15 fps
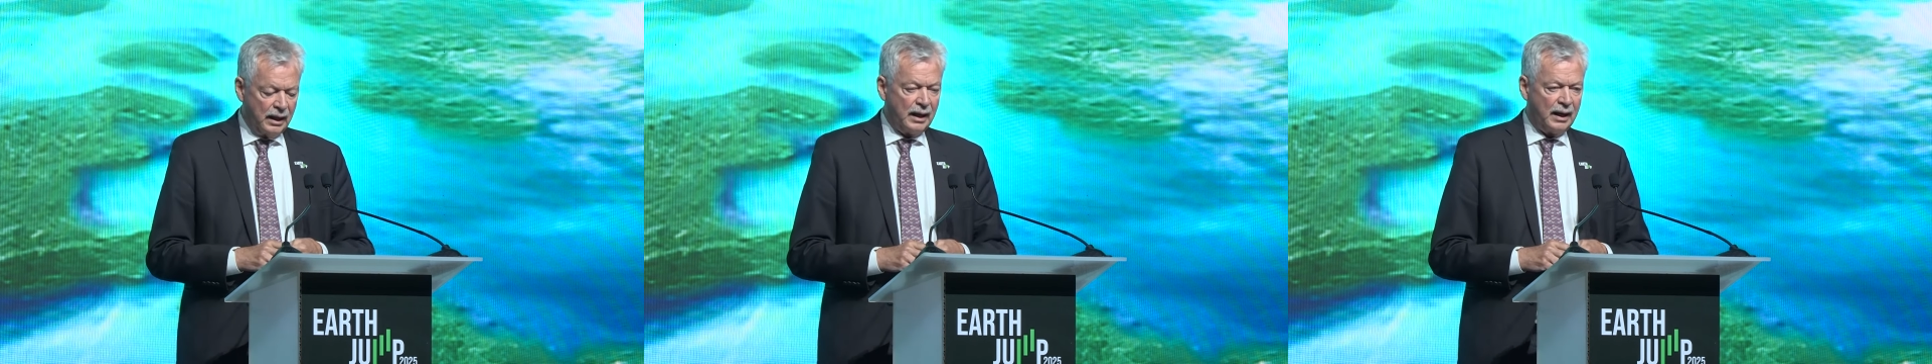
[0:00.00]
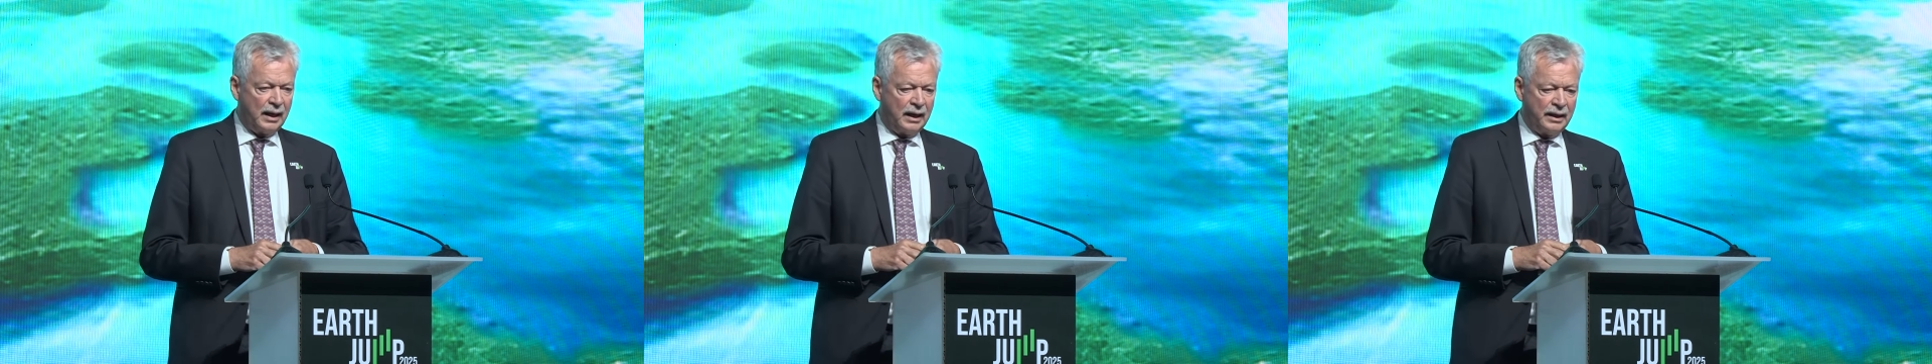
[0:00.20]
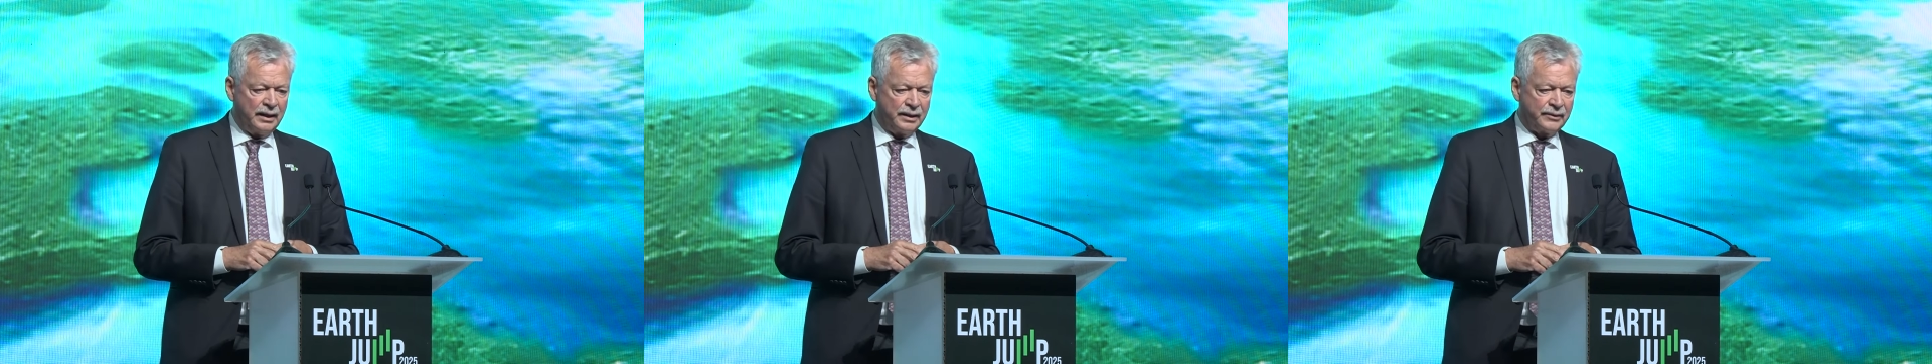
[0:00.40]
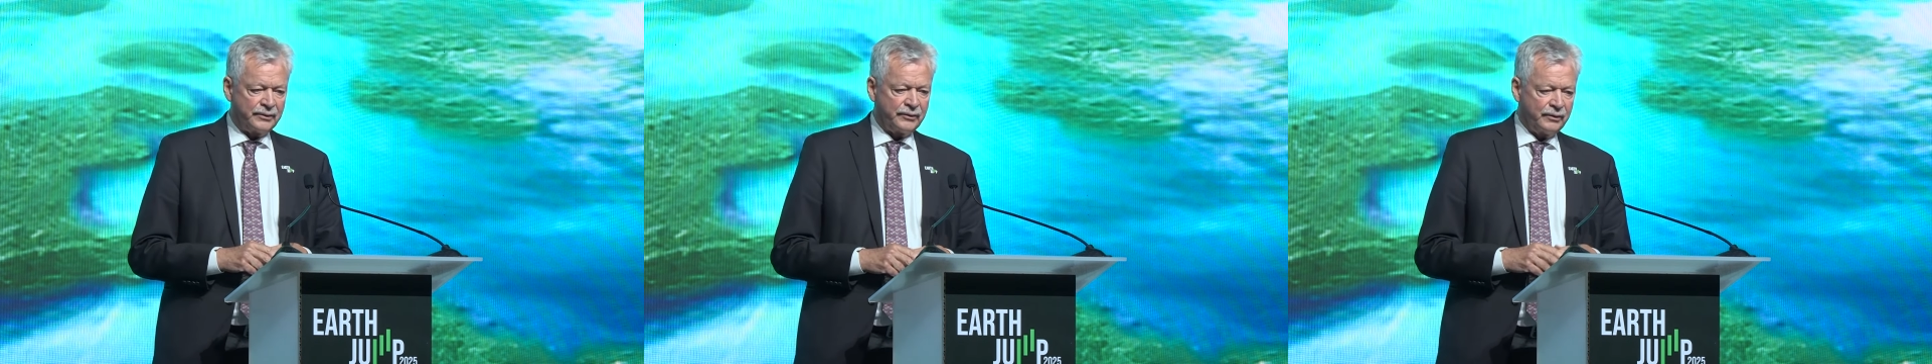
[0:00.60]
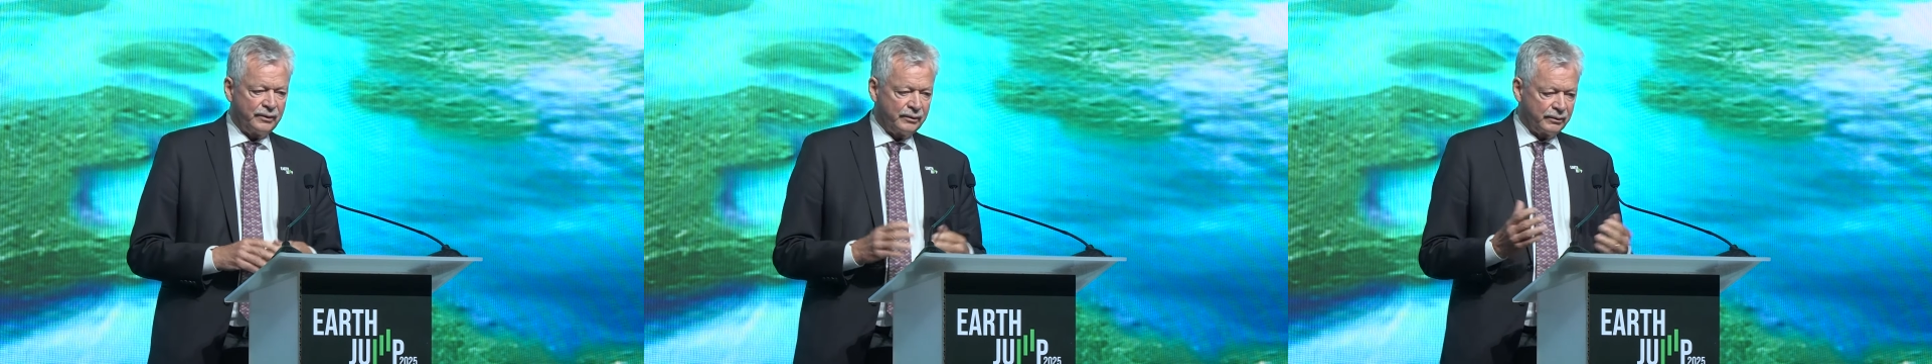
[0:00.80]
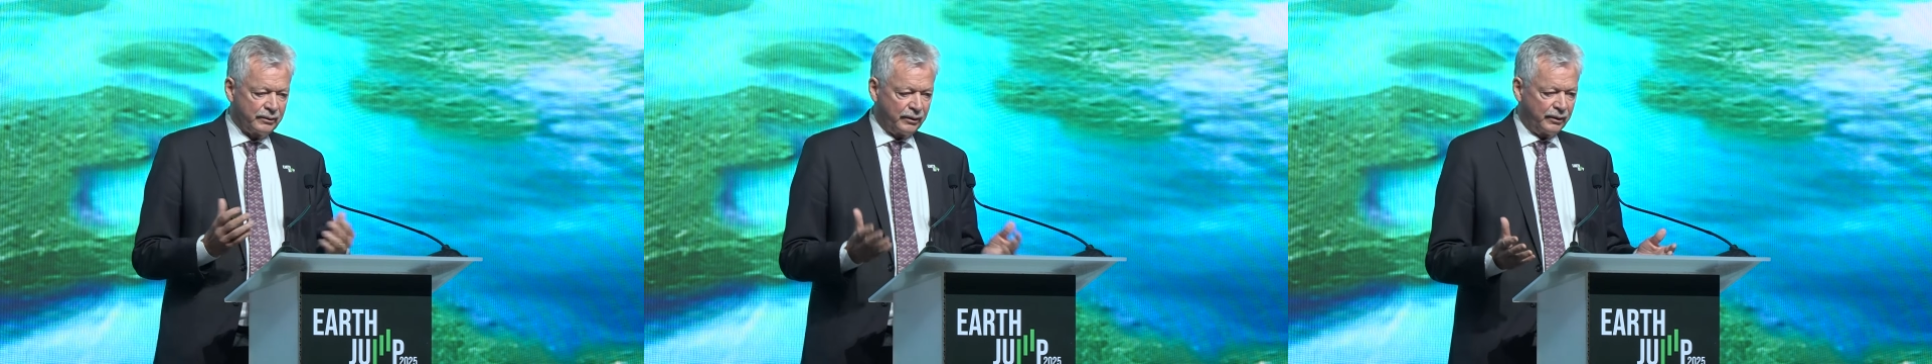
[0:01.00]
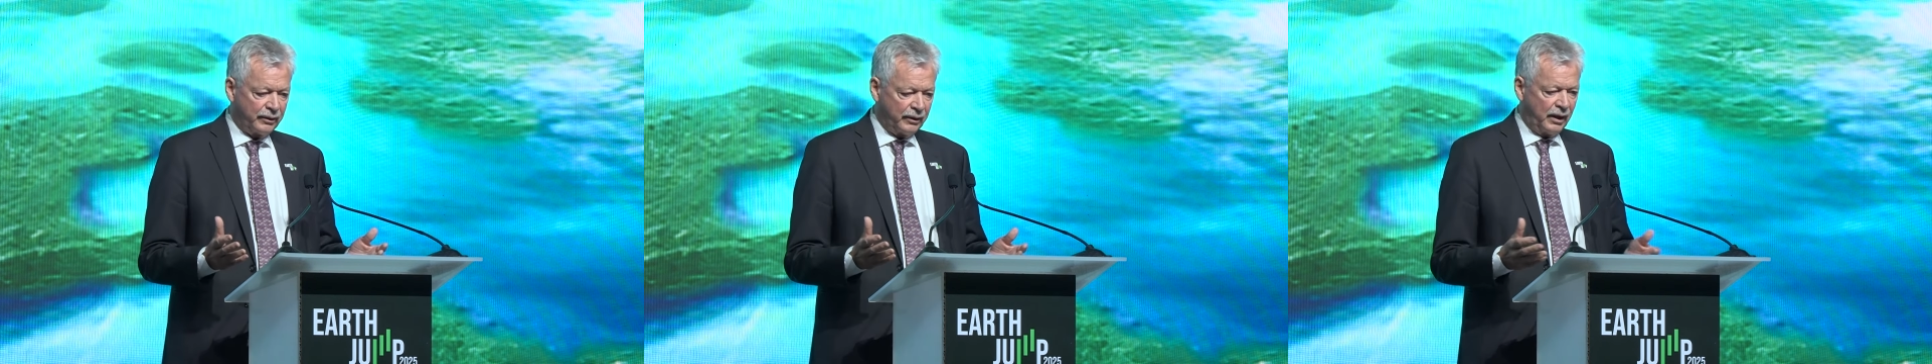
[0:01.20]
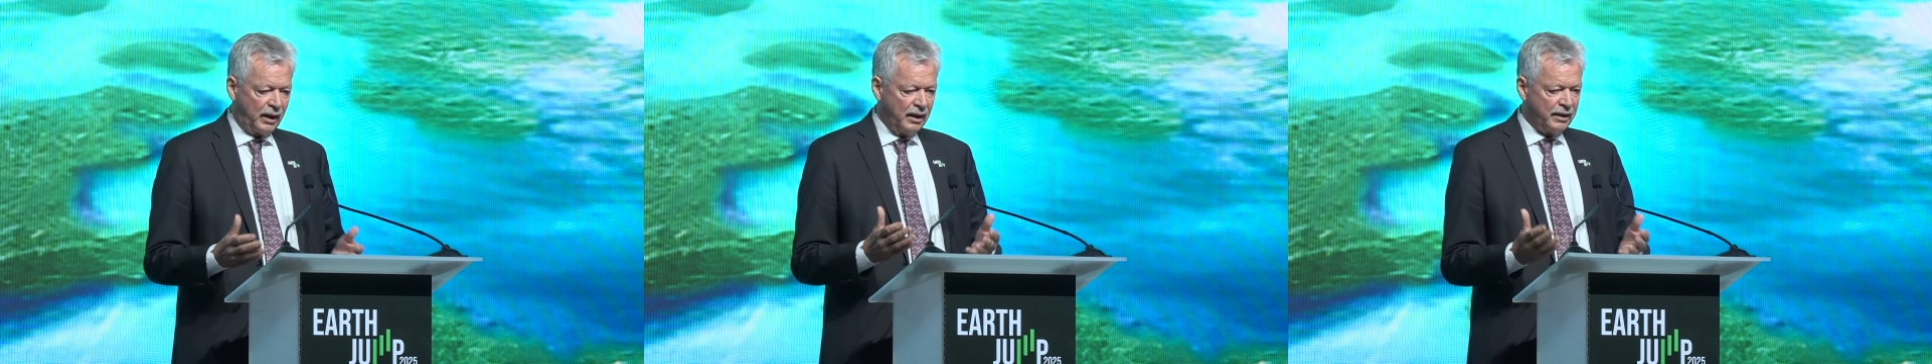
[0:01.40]
And
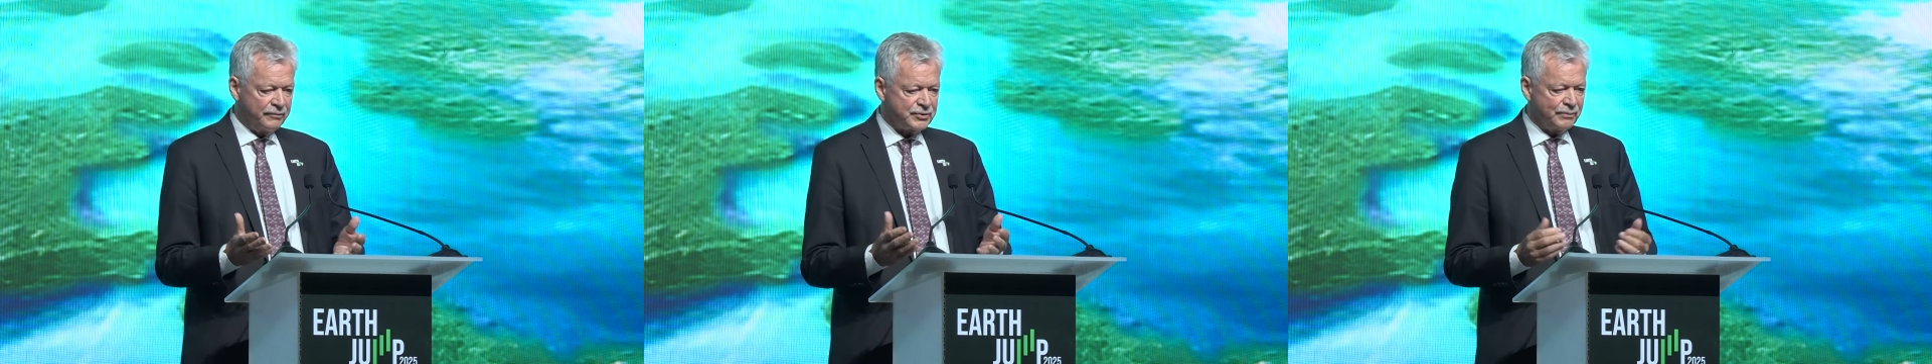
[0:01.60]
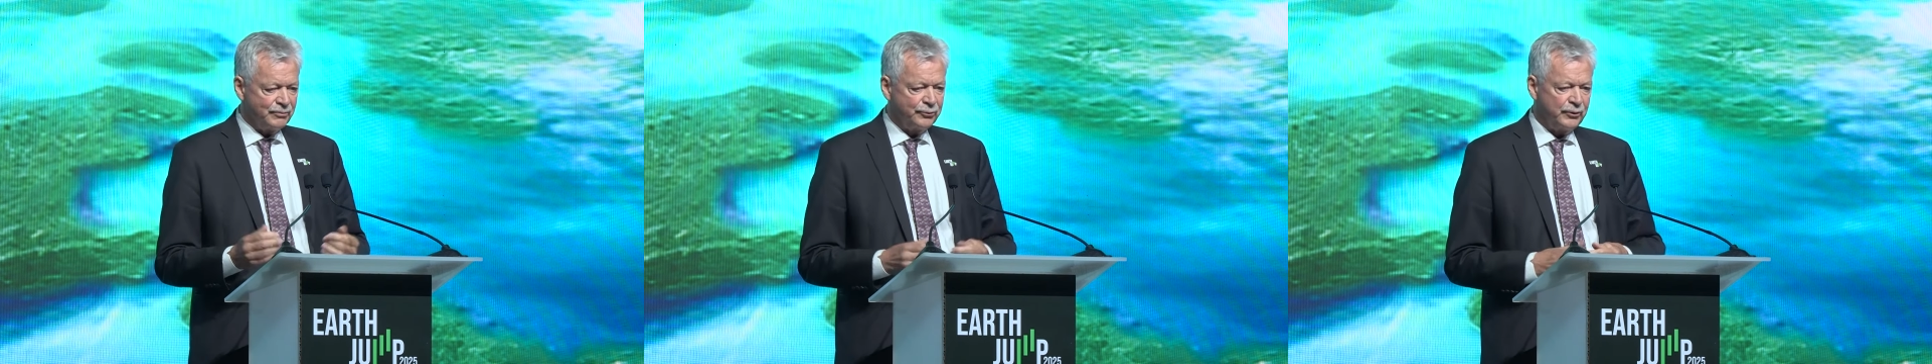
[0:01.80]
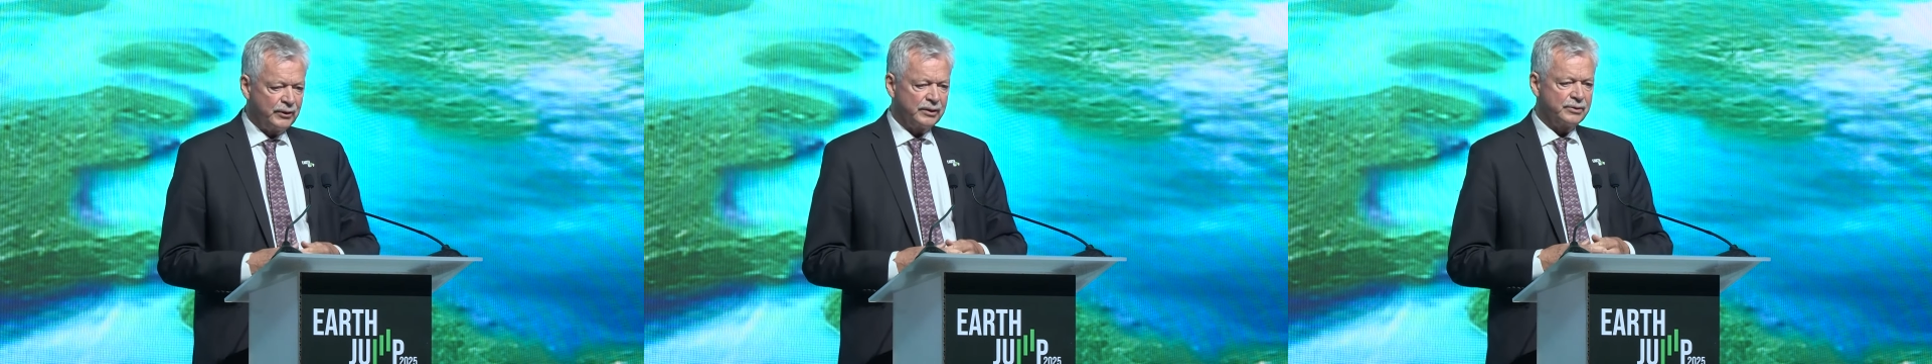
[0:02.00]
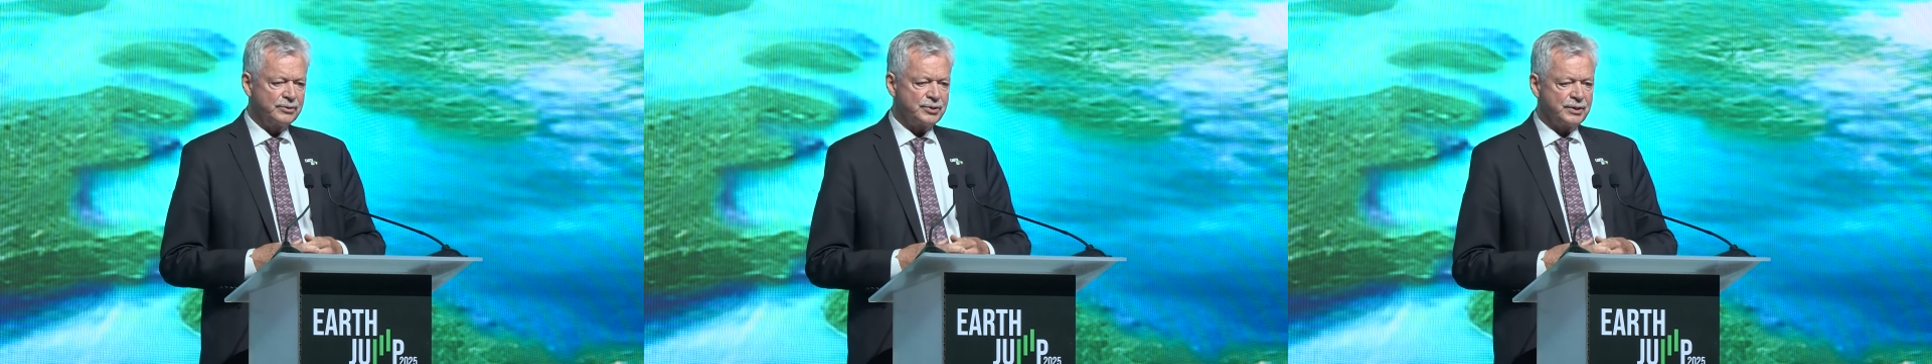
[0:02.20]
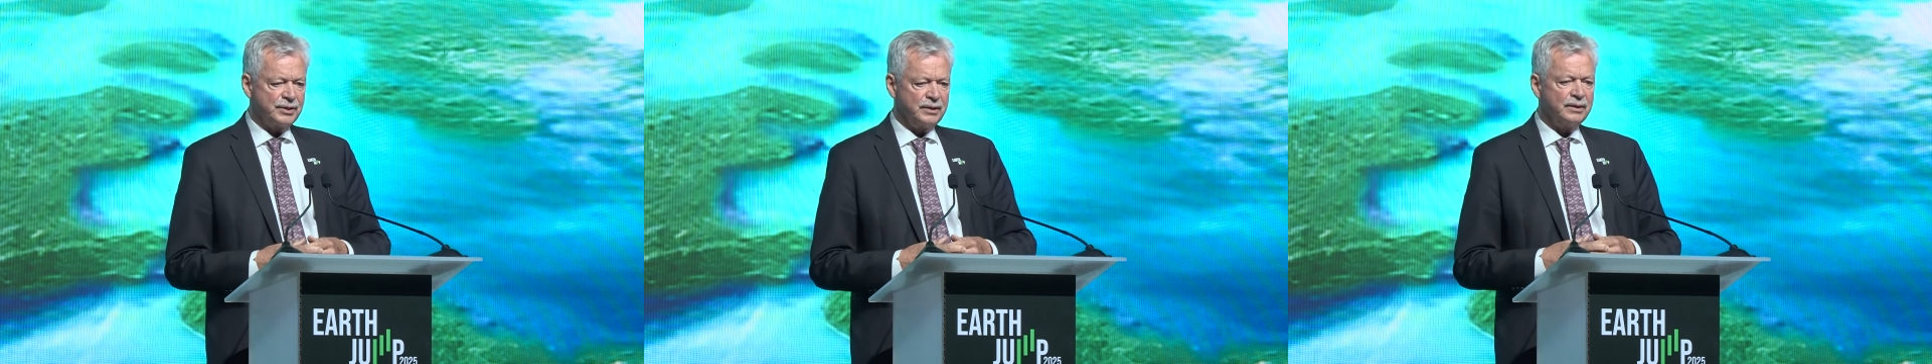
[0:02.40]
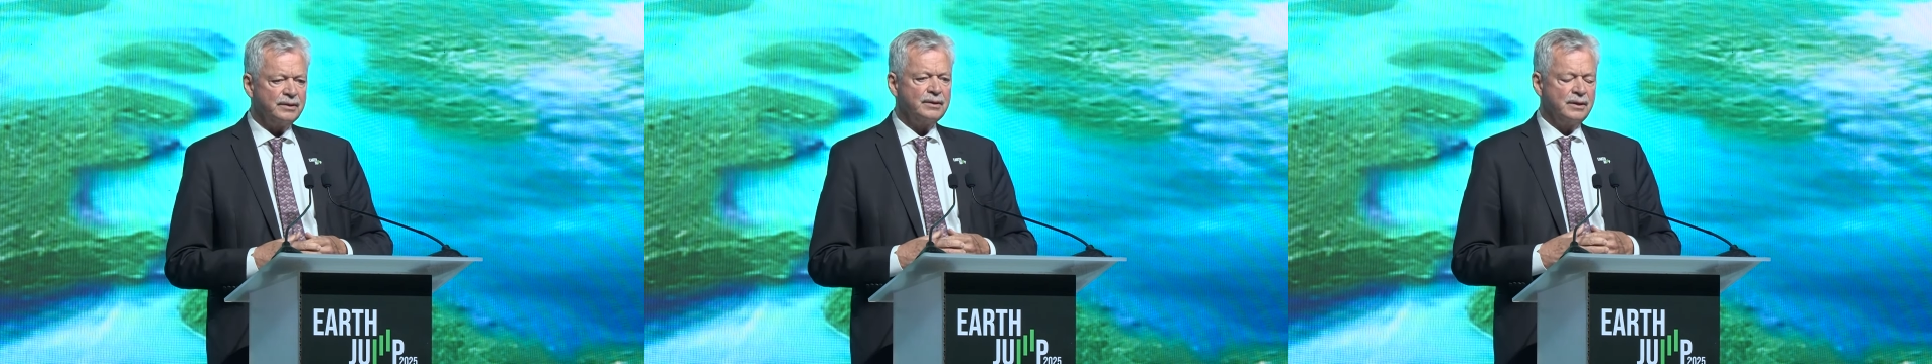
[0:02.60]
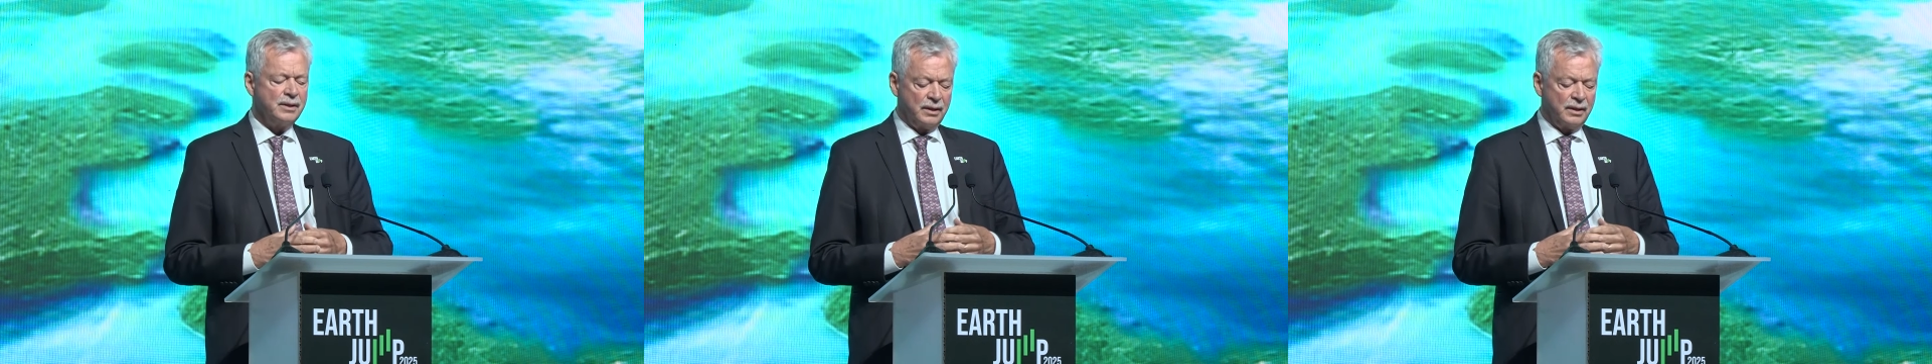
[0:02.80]
I have some figures here